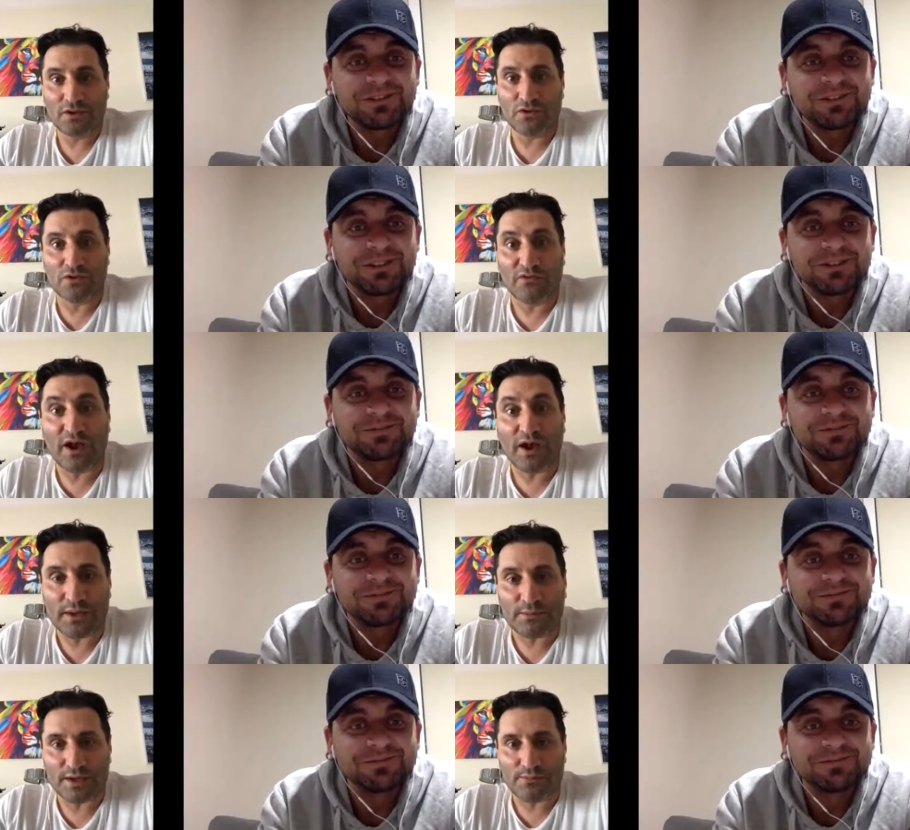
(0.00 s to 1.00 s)
Speaker 1: you're yeah.
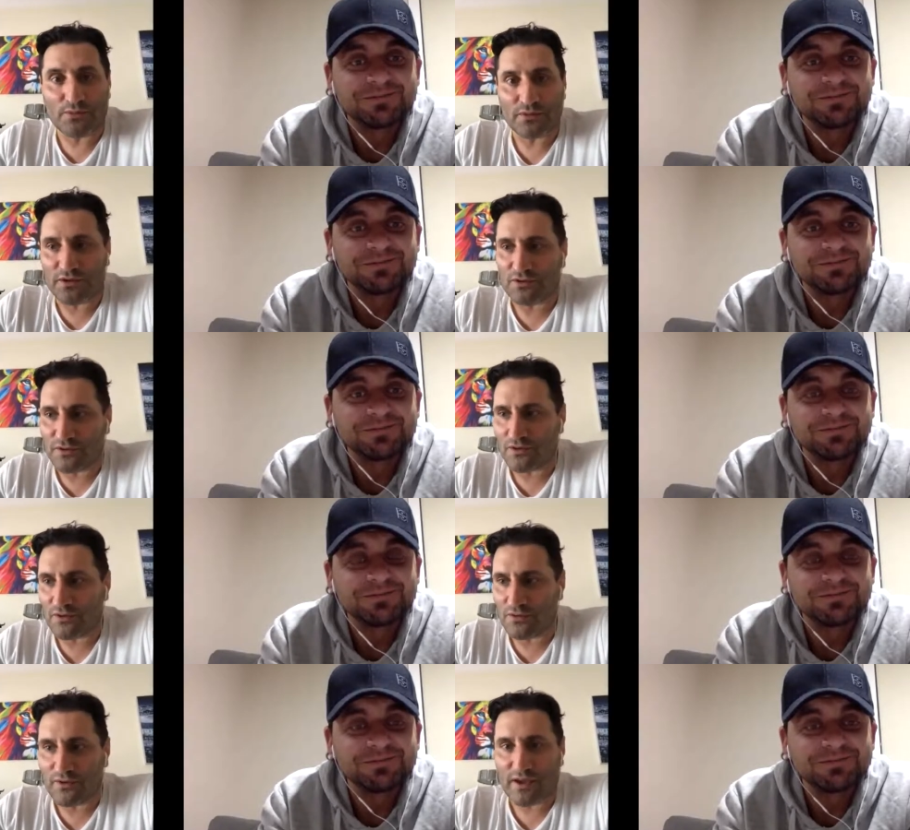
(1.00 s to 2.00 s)
developing people. You you
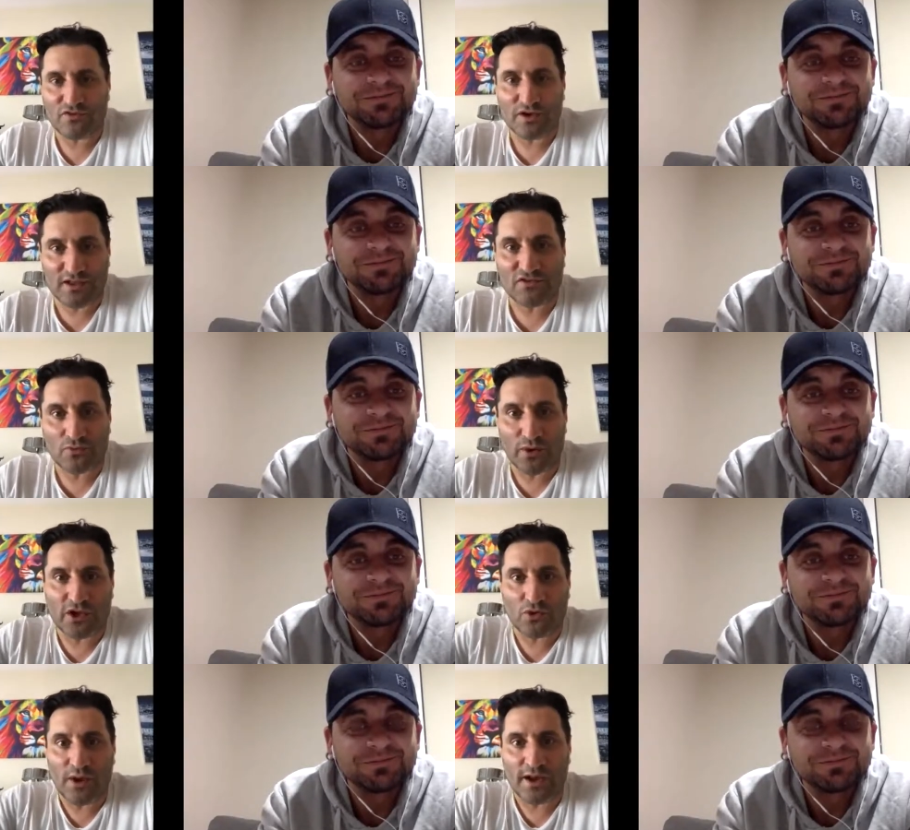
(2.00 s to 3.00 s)
know you've had to get to
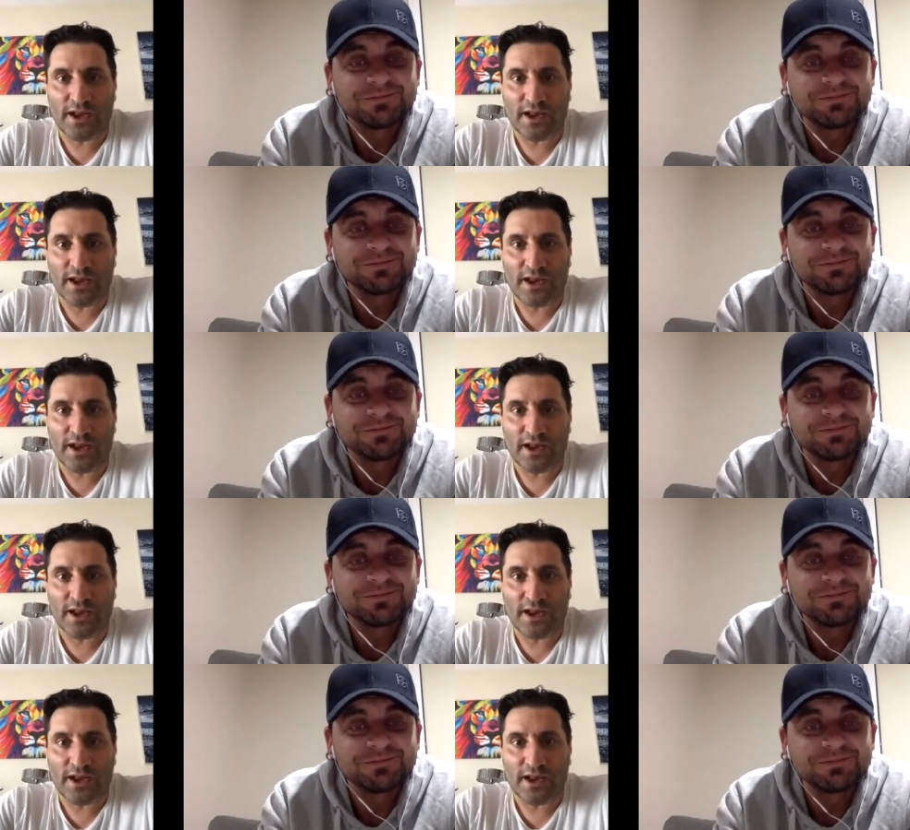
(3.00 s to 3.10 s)
where you are